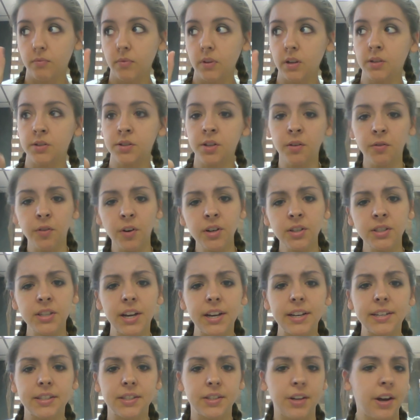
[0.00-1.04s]
So first day
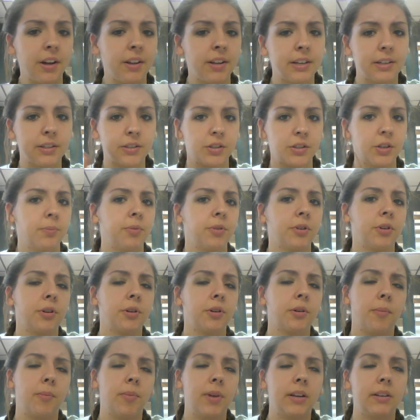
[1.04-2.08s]
is not like super
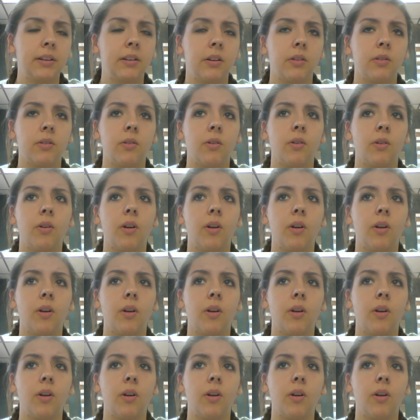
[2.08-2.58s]
big deal.